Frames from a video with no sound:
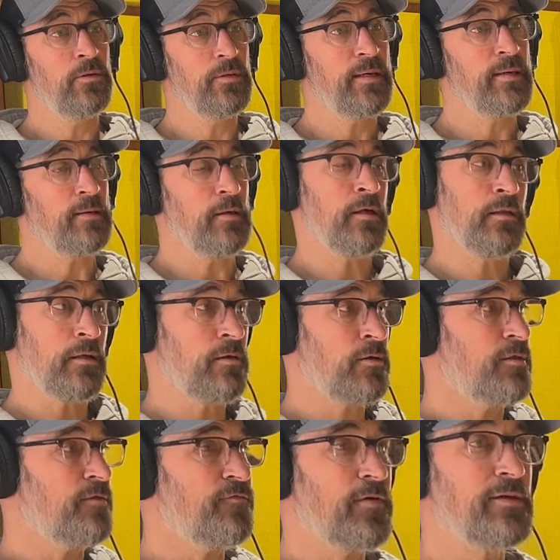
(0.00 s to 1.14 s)
Yeah, and you know
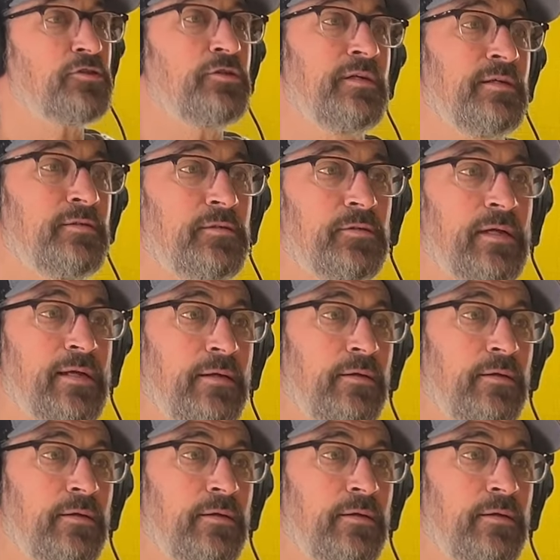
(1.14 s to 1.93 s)
the freshness. Like mm-hmm.